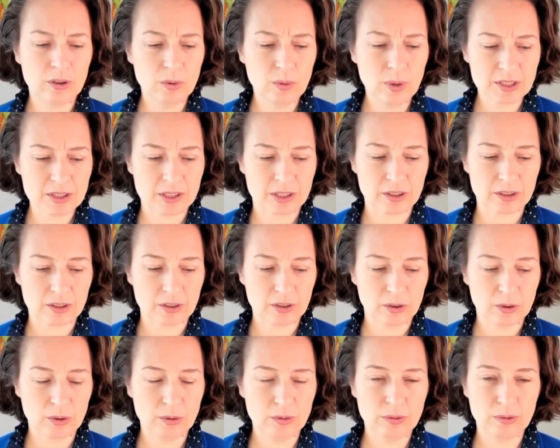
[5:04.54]
was it?
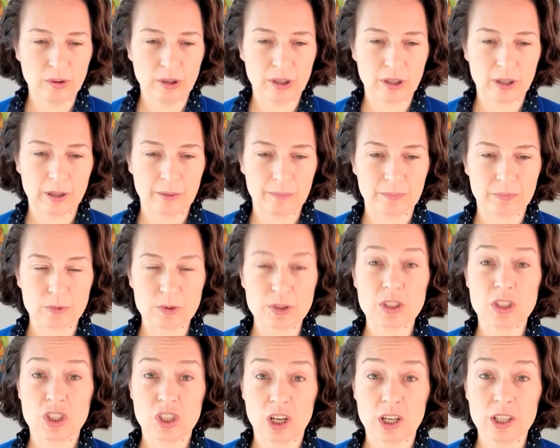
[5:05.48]
Who was
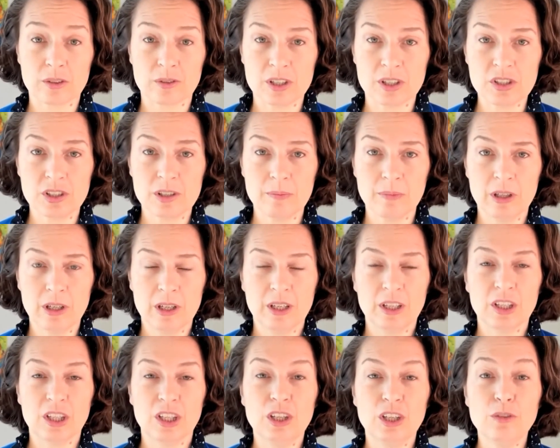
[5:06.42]
it? John Grisham?
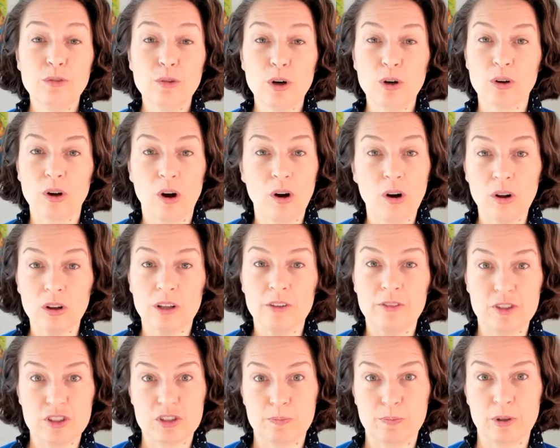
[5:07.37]
He wrote all of
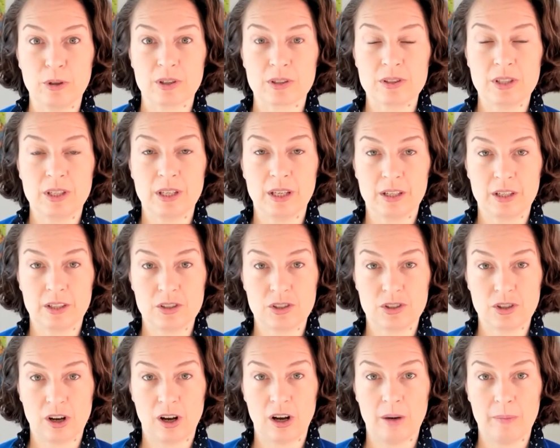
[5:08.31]
his books. He had a
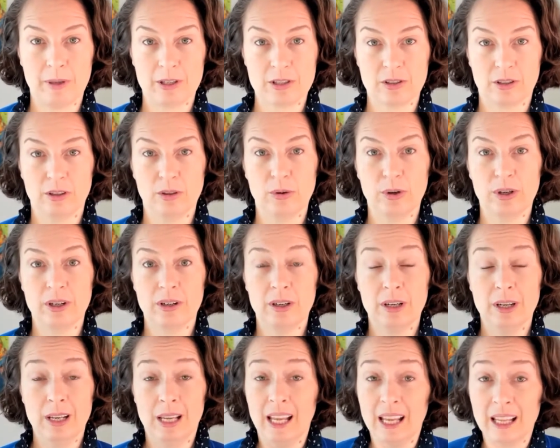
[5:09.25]
job as a lawyer,
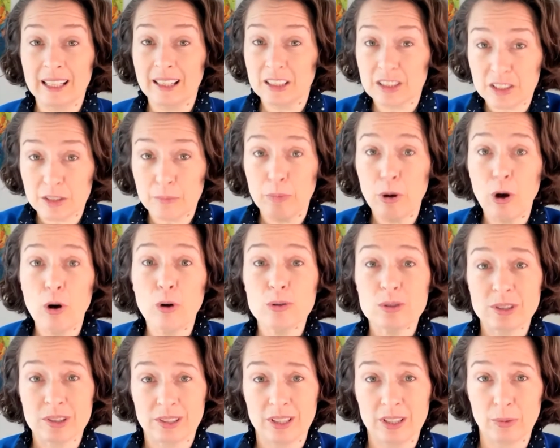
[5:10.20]
and
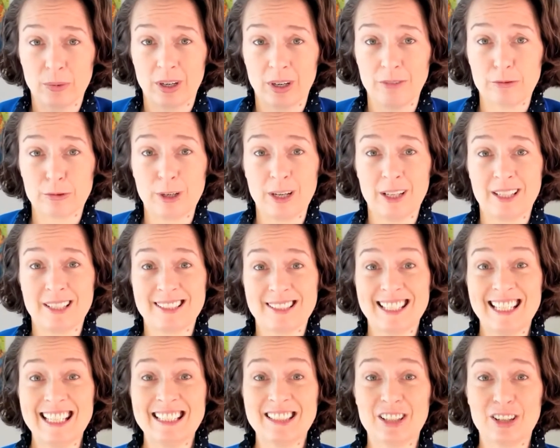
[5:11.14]
supposedly what I've read is
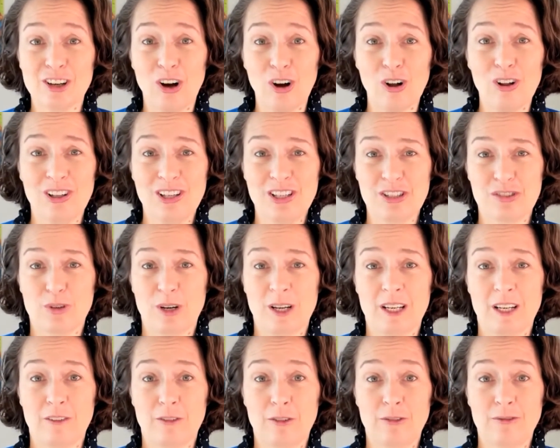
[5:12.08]
he did all his
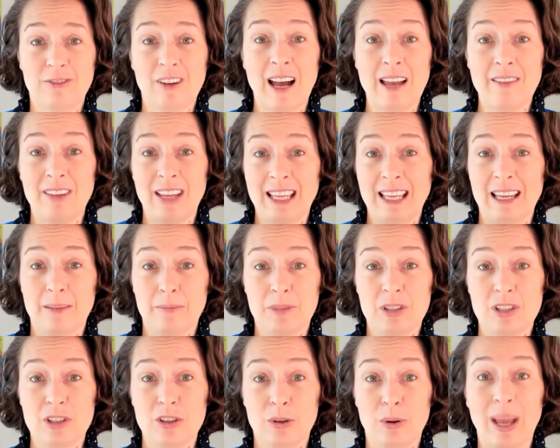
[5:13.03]
writing from 5 a.m.
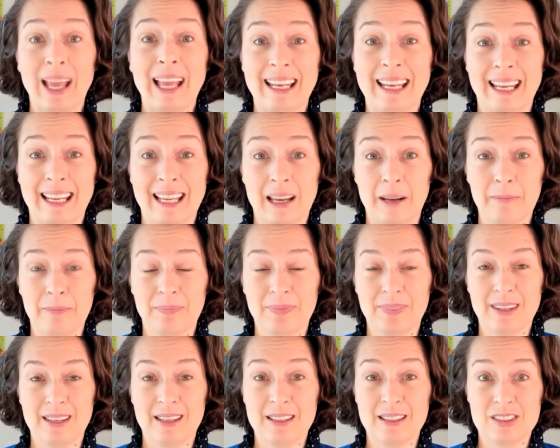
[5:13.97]
to 8 a.m.
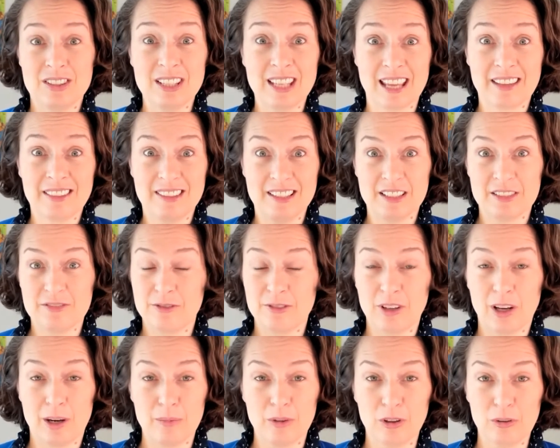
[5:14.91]
to get these
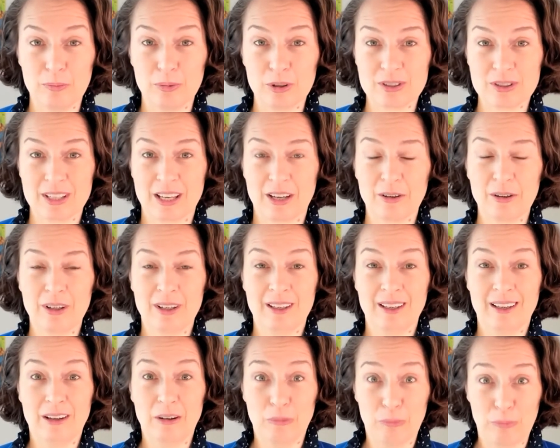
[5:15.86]
phenomenal books out
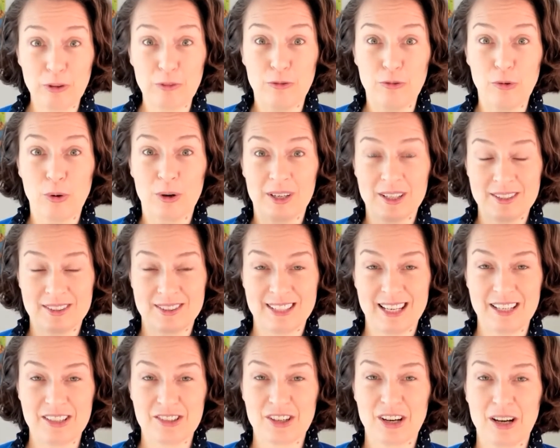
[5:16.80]
before his
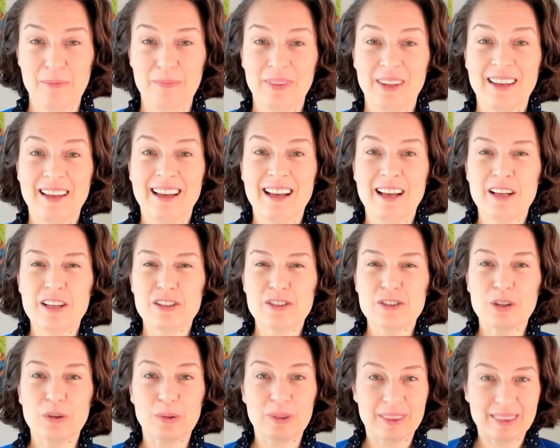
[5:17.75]
day job.
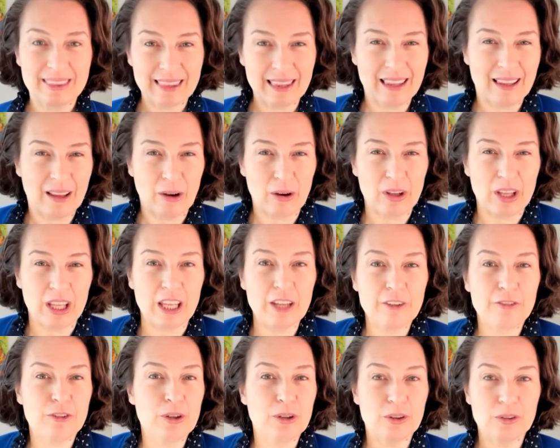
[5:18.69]
So
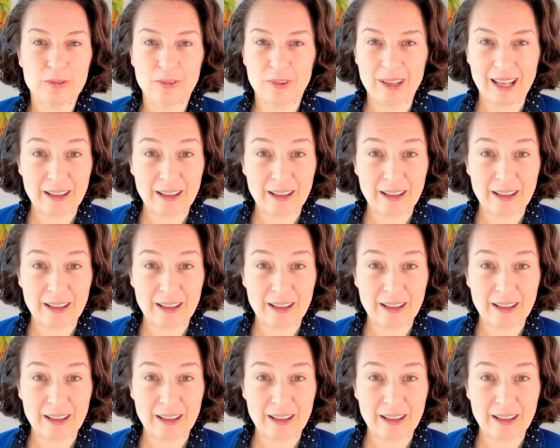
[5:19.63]
if your